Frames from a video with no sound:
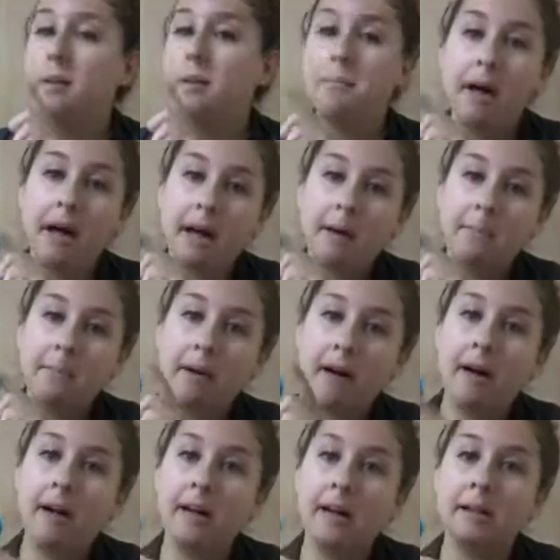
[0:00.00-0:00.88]

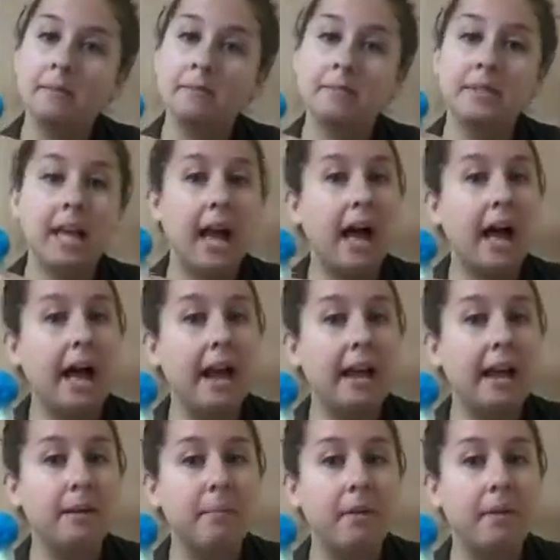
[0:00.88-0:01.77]
pom-poms,
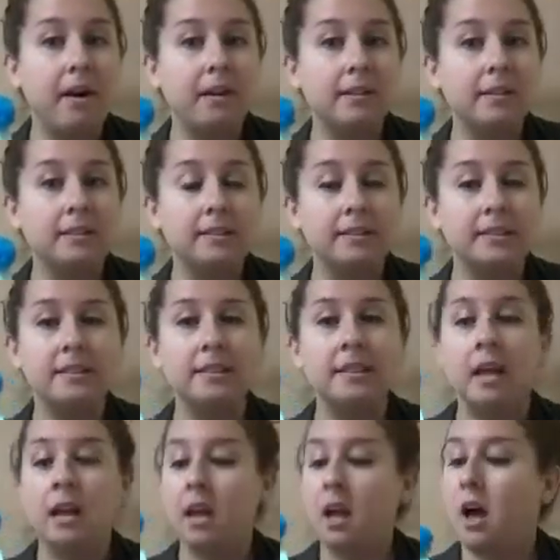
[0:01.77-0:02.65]
eyeballs,
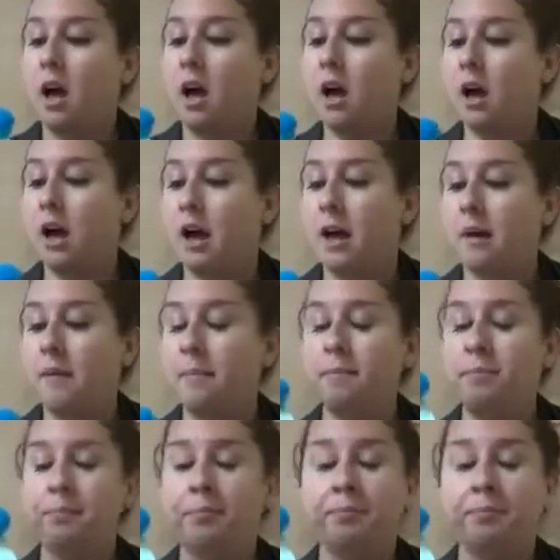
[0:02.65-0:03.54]
um,